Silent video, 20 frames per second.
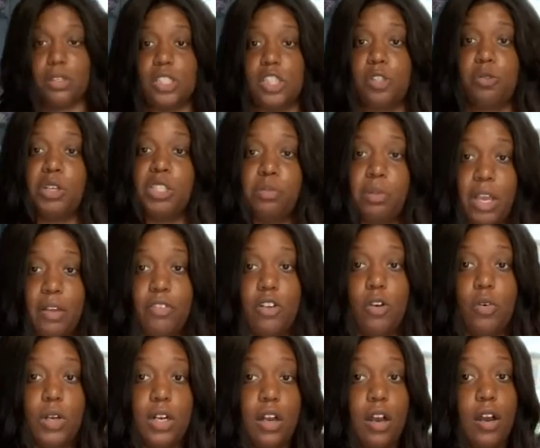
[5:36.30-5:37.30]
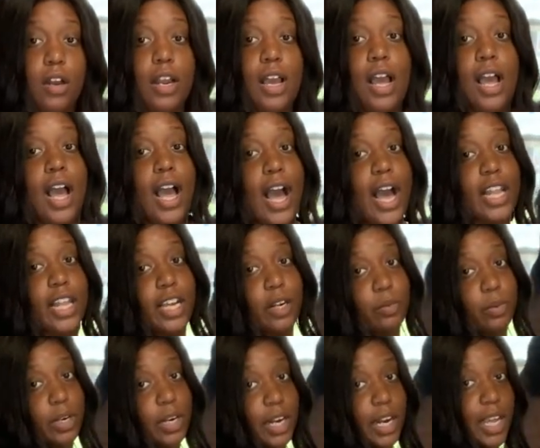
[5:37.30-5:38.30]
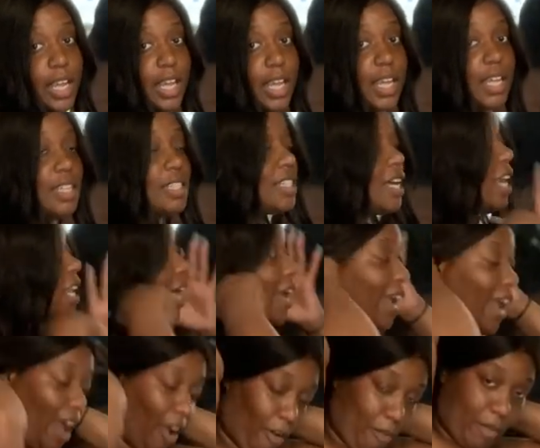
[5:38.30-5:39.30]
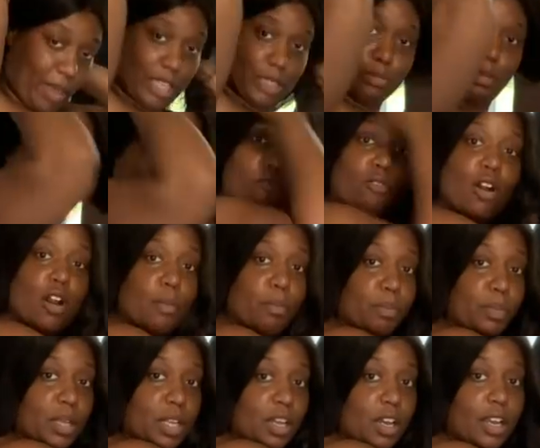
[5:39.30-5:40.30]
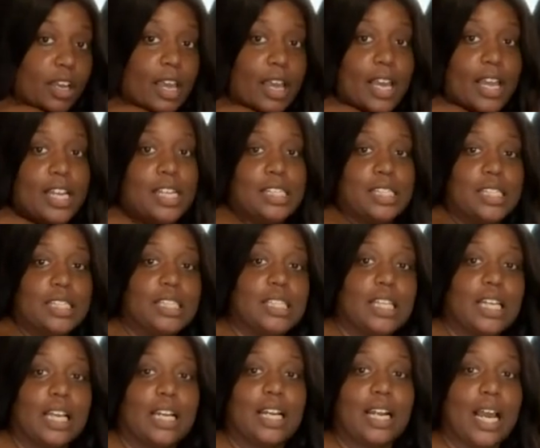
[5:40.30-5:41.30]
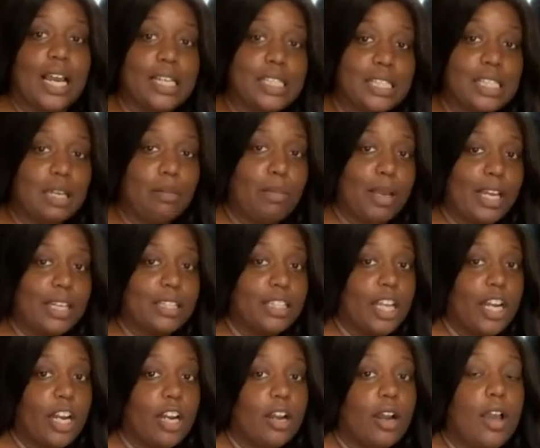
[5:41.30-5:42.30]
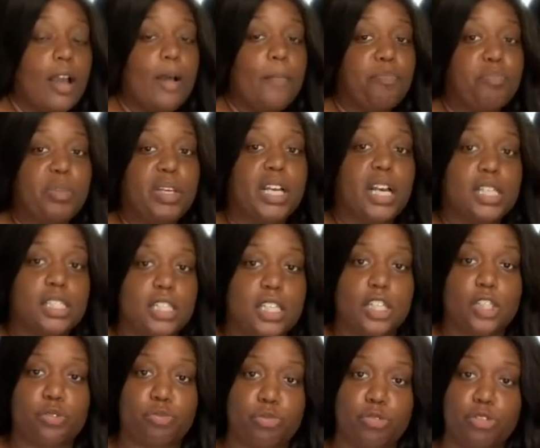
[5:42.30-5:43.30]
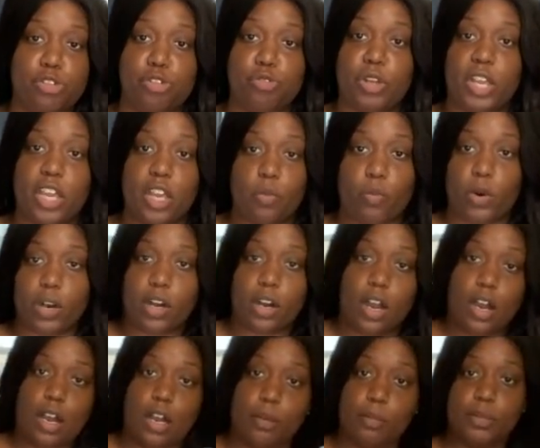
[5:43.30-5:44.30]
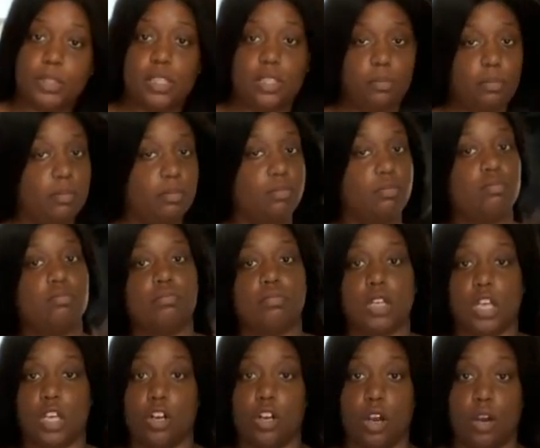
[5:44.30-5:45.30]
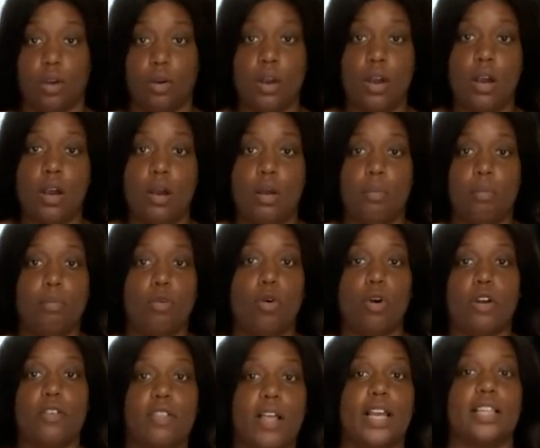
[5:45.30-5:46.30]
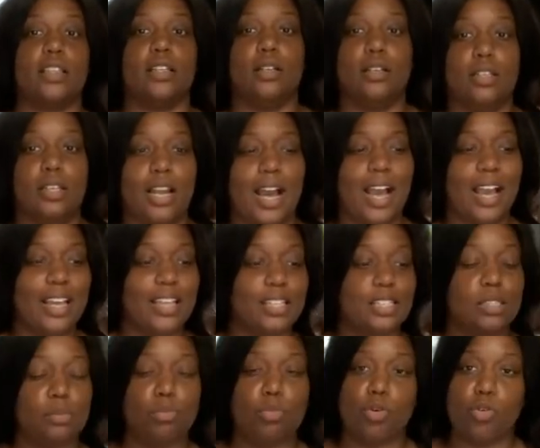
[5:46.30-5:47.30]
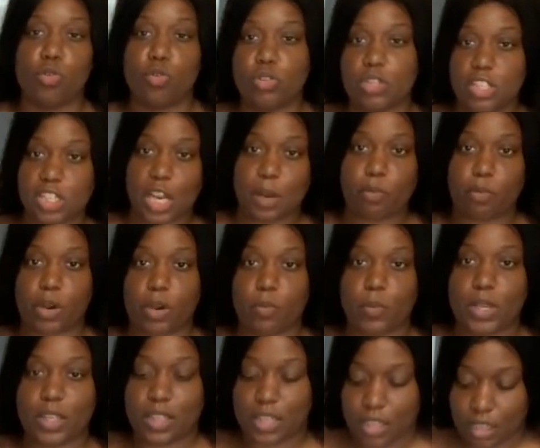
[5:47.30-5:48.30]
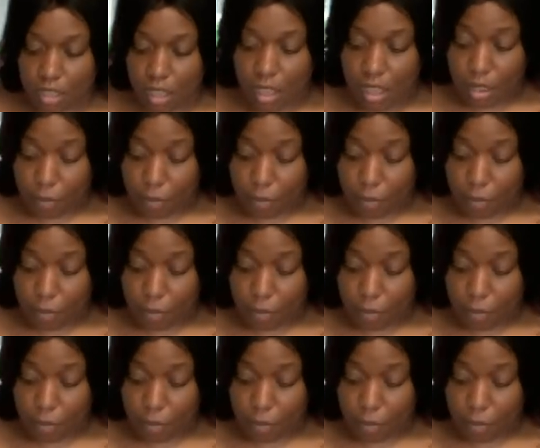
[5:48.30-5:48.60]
situation we have going on. I like where it hits. I like how it makes my rump look. She's sitting nicely back there. Because it is ruched, you can wear some, you know, more of like the not as smooth shapewear with it,